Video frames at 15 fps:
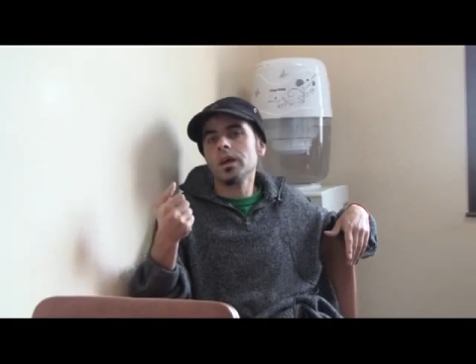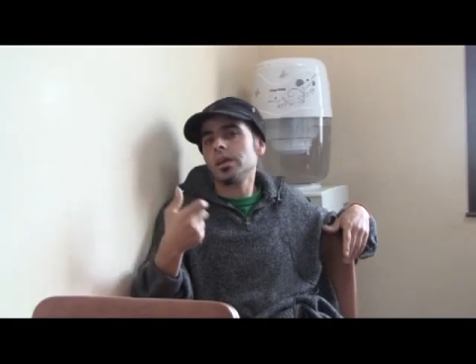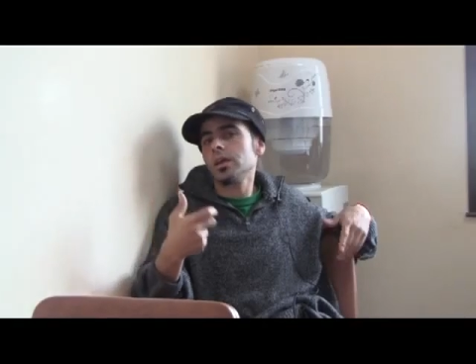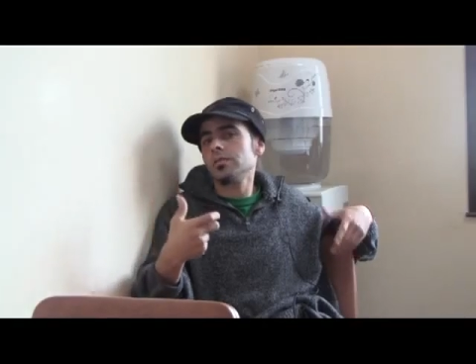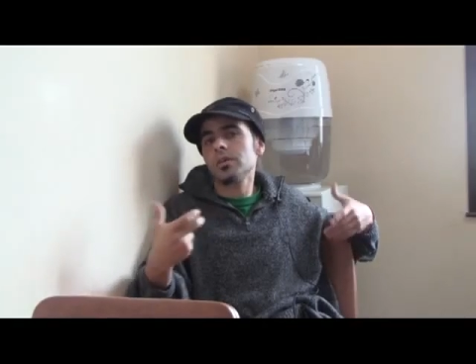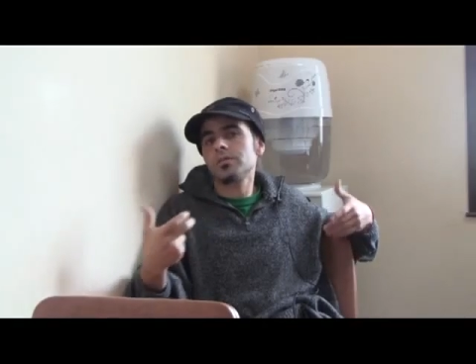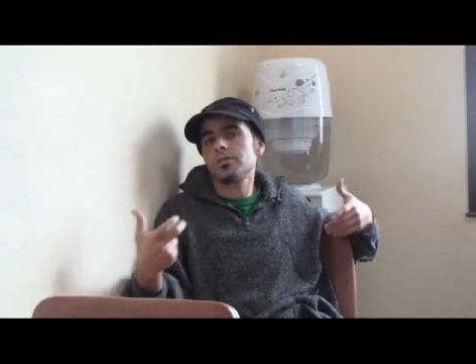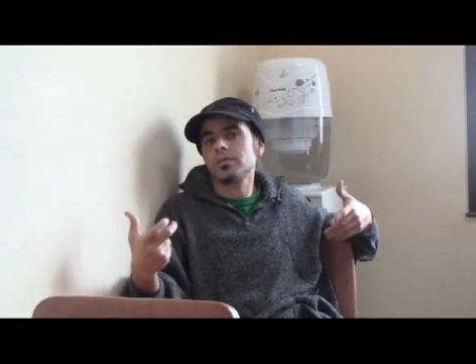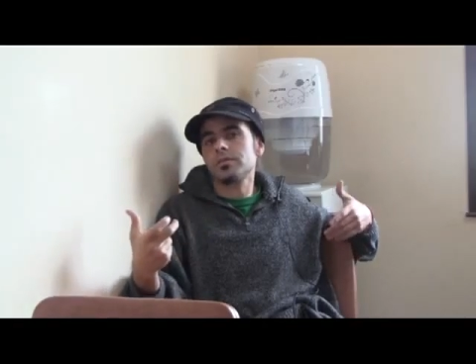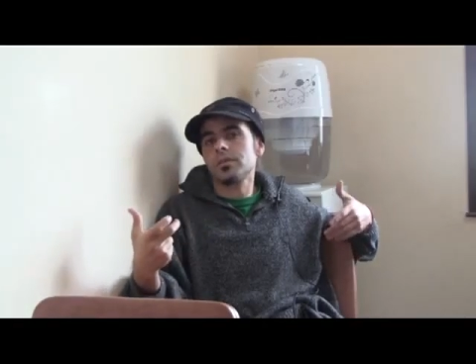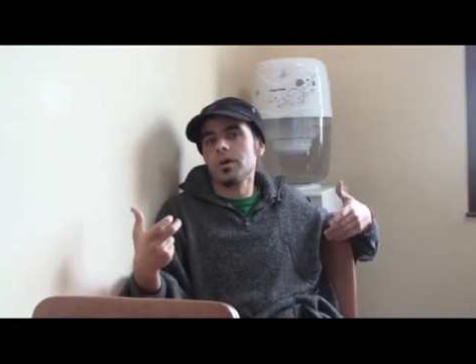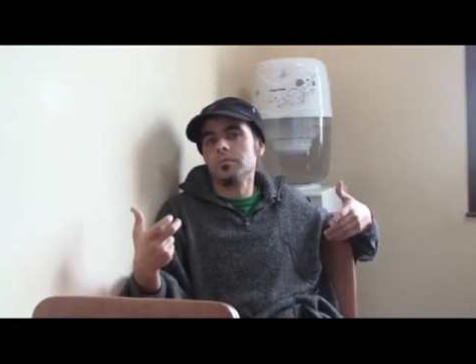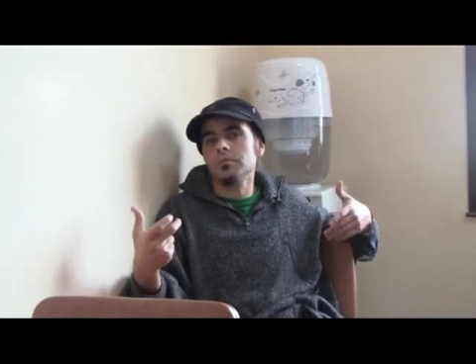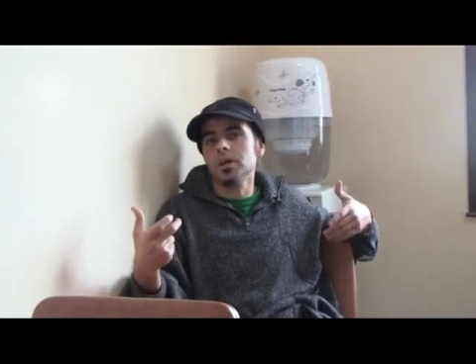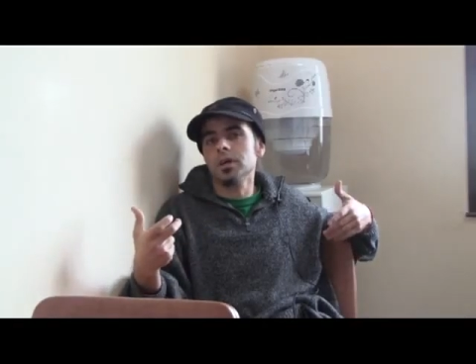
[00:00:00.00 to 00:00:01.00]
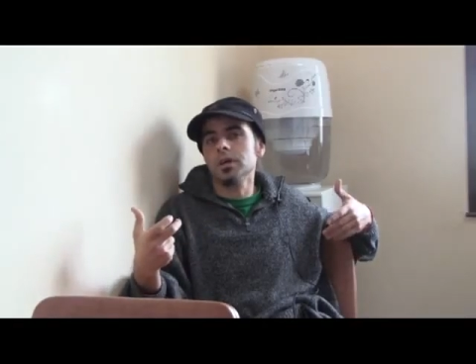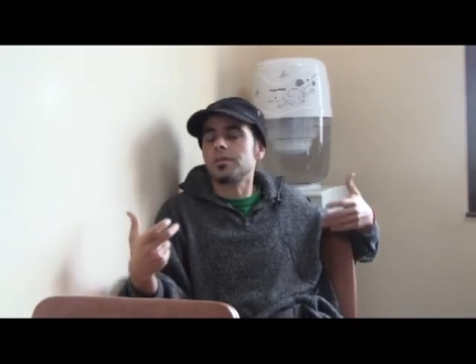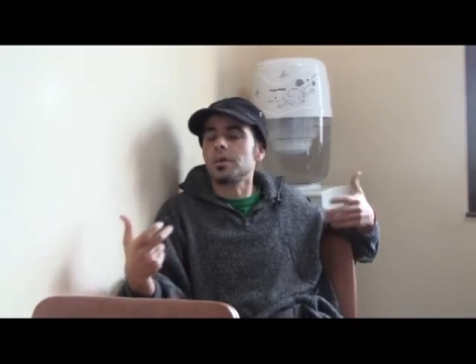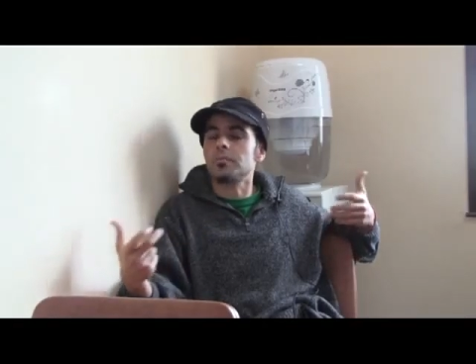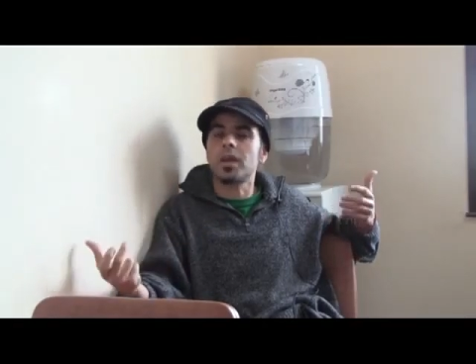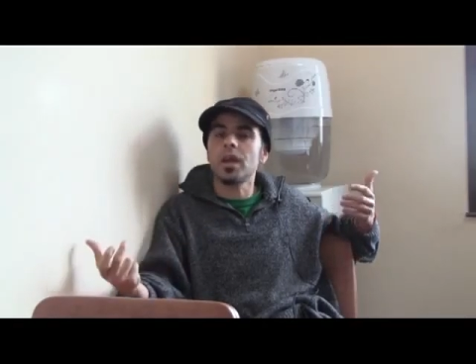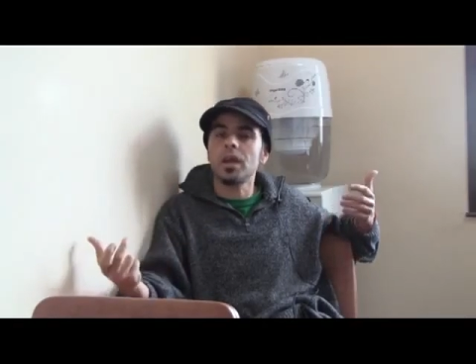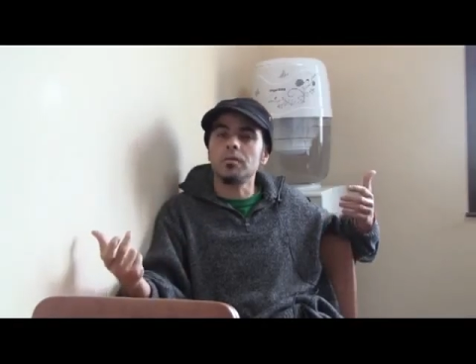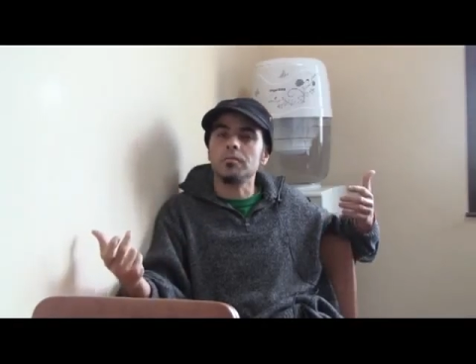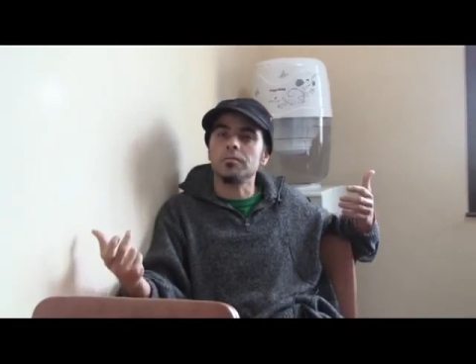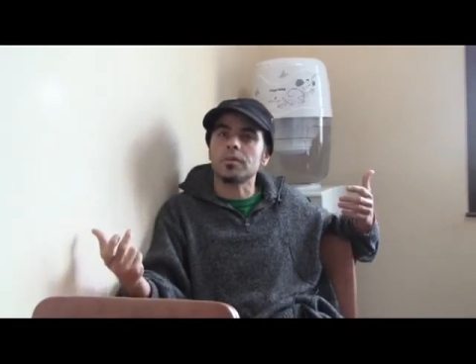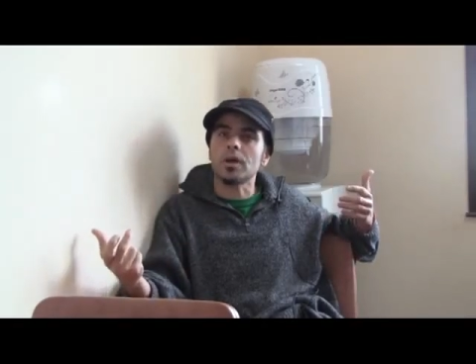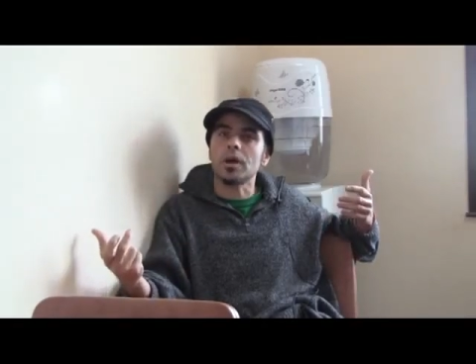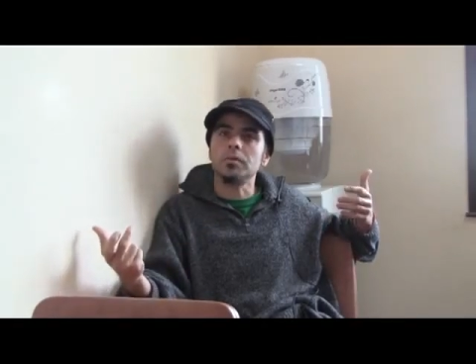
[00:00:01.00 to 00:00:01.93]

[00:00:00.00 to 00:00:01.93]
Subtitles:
give us some games.